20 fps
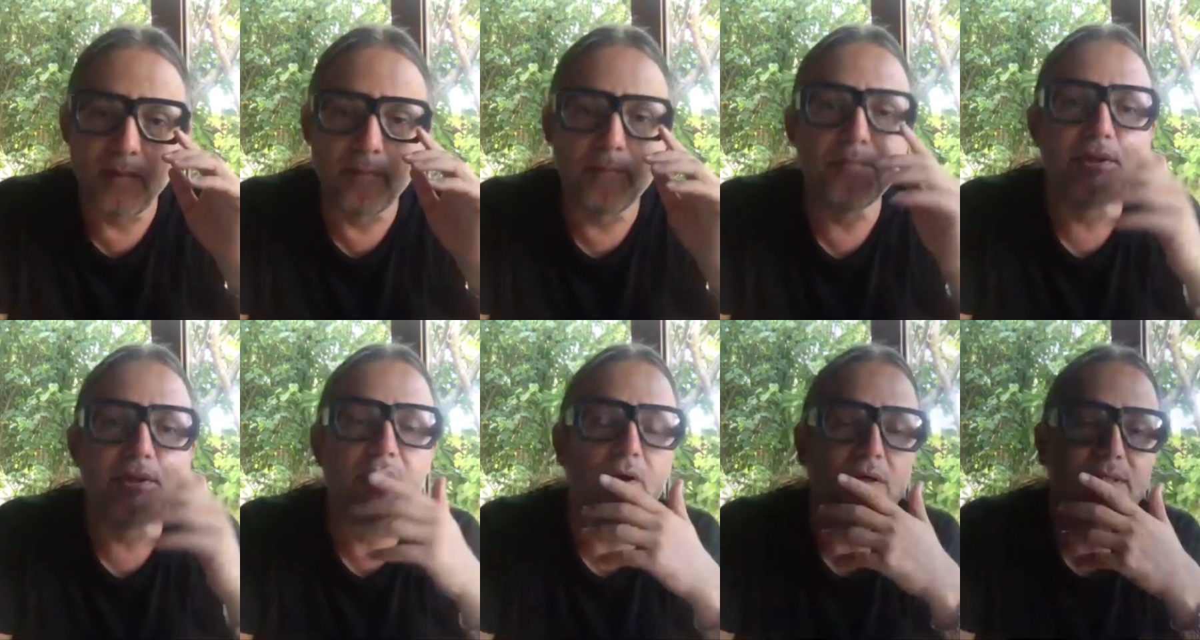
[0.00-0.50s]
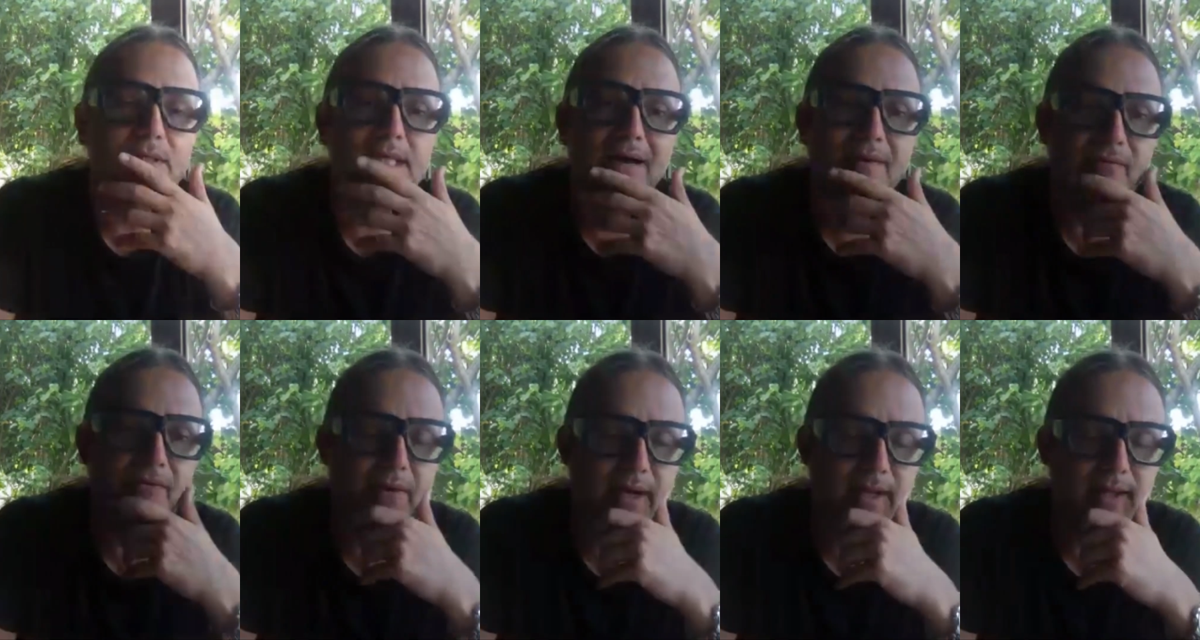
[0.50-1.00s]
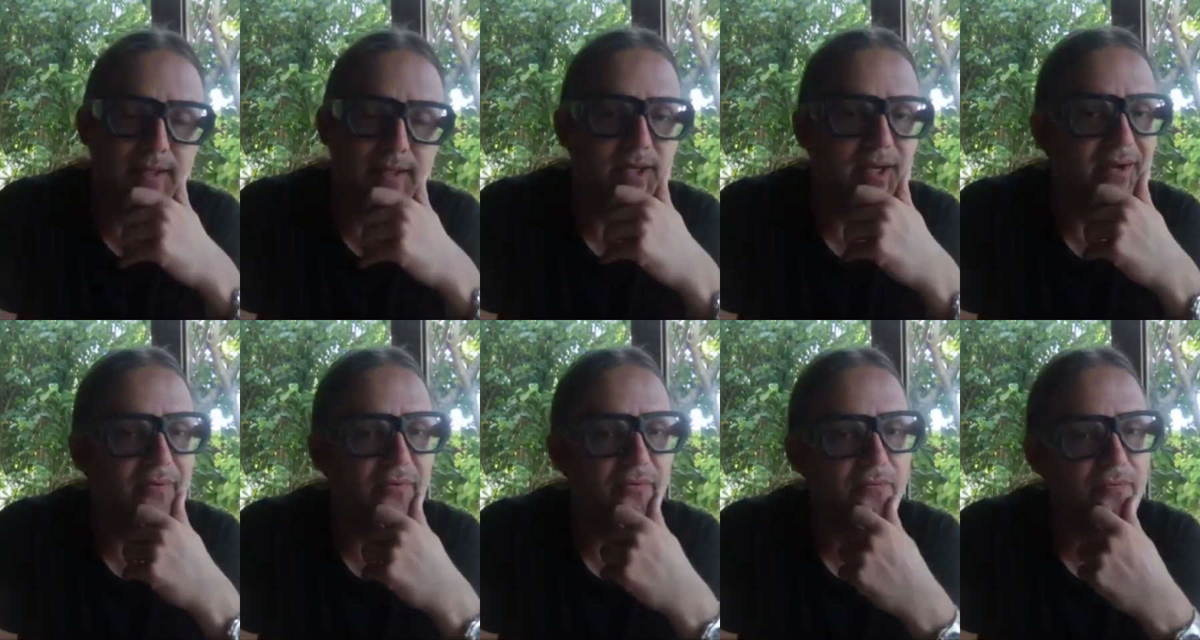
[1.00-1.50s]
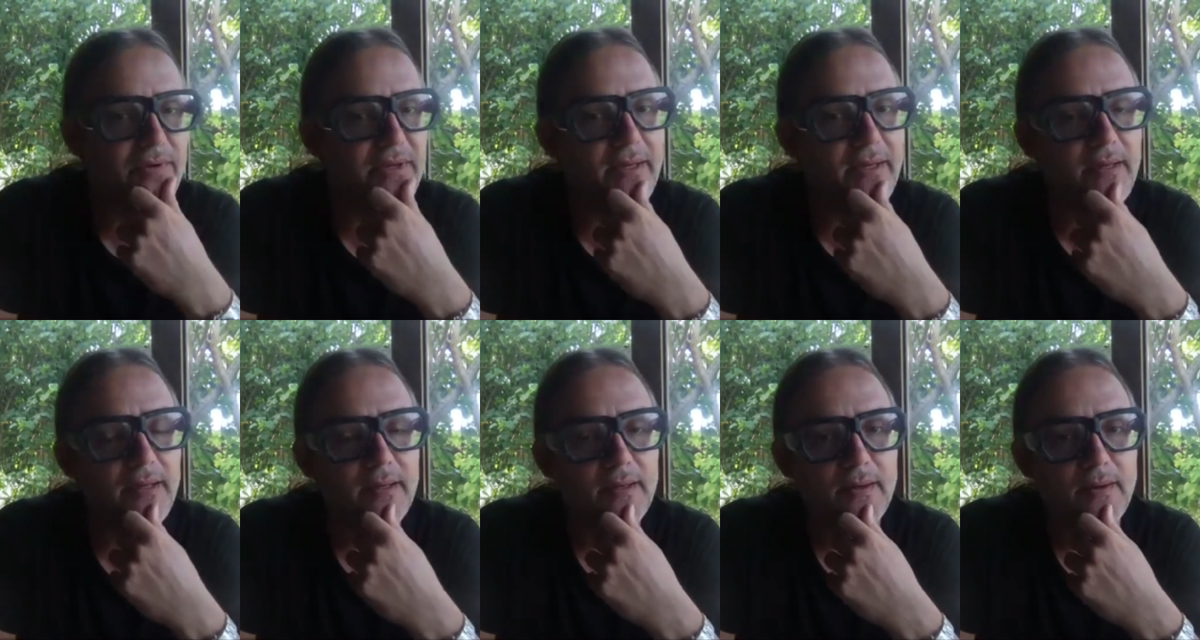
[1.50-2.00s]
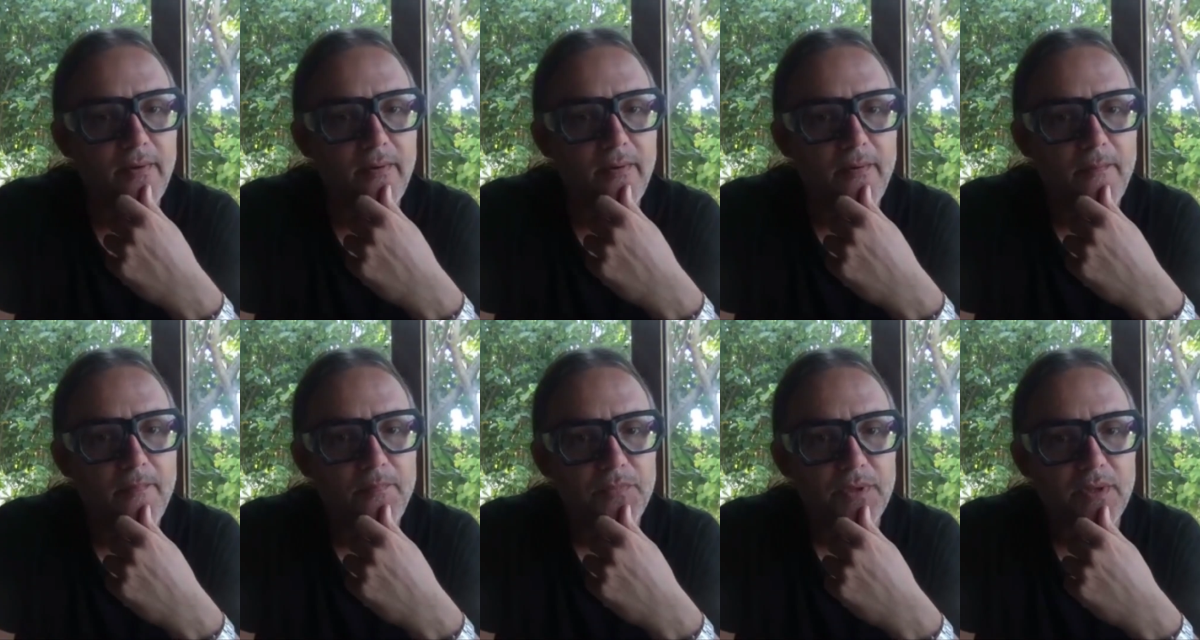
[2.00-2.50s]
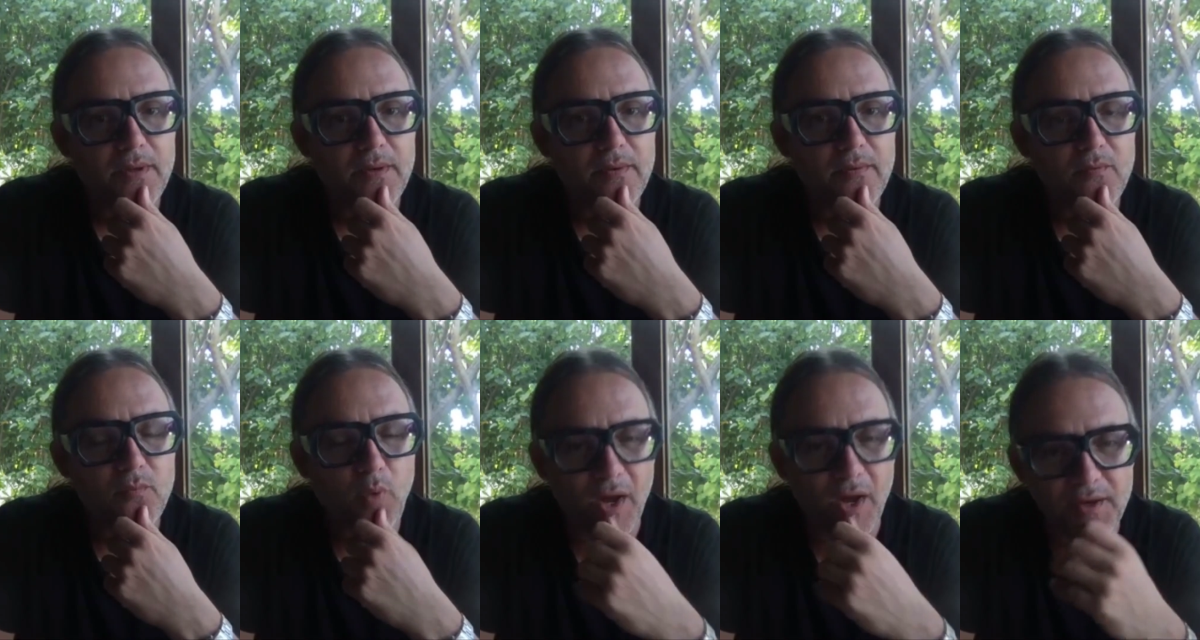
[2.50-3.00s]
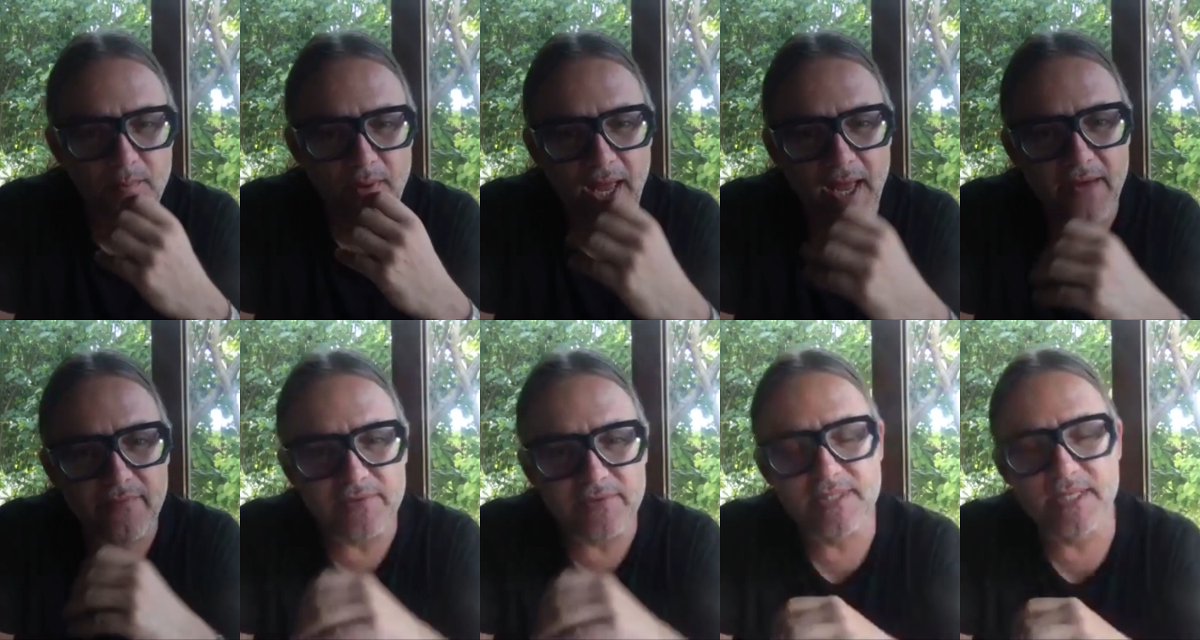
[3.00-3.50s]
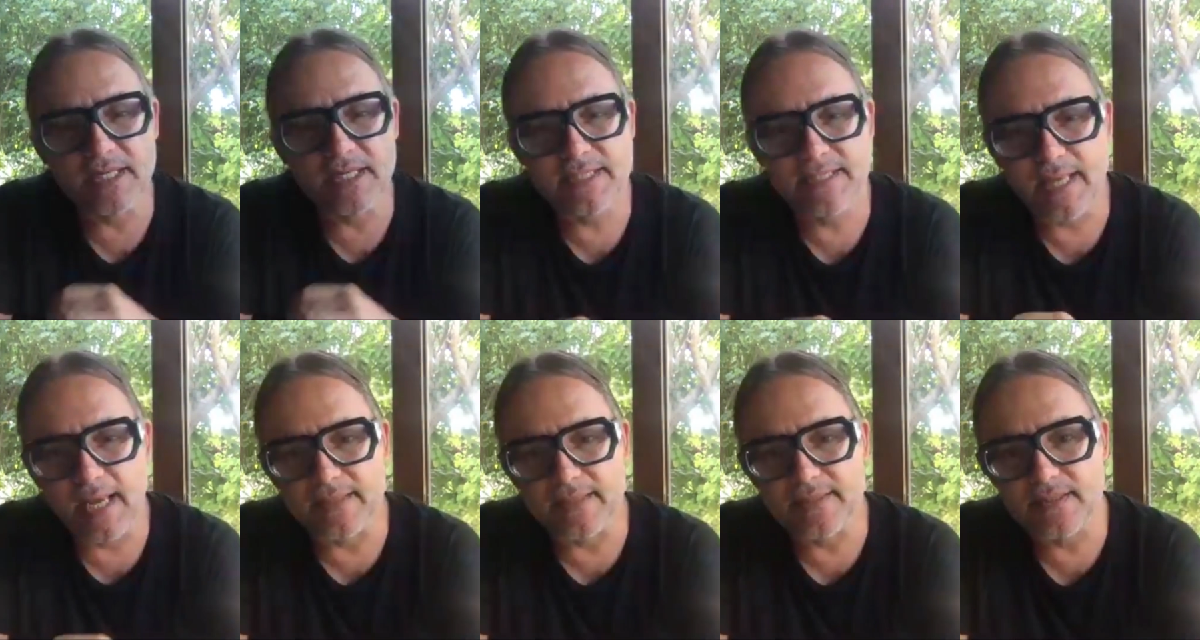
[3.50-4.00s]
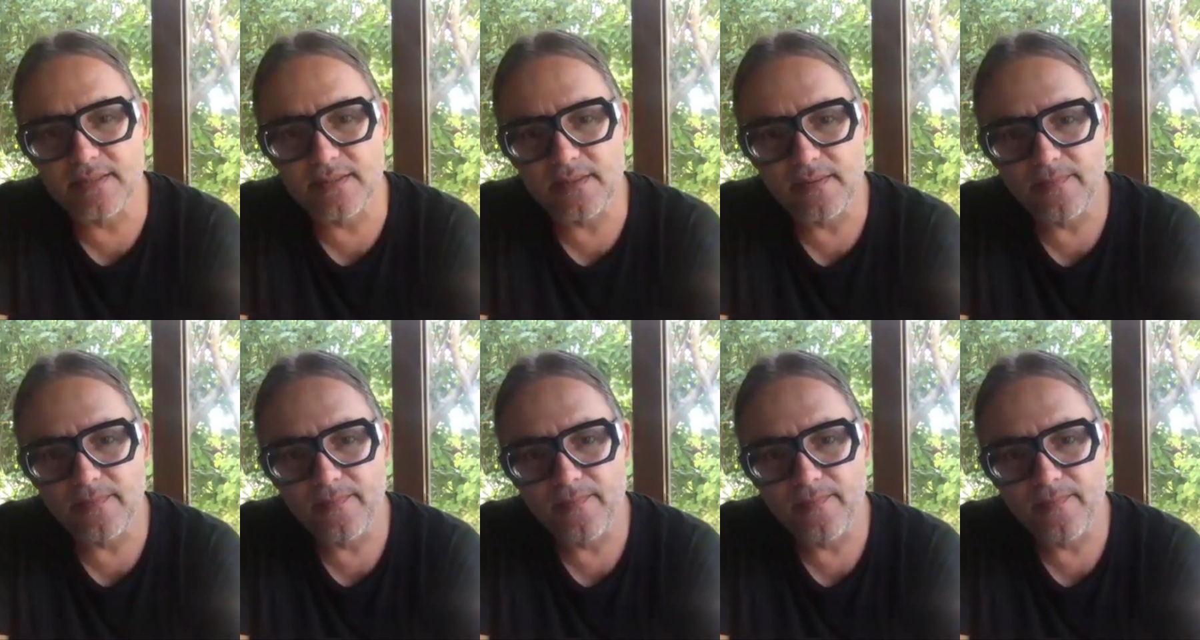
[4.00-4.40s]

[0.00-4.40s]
because I felt if we want to have success,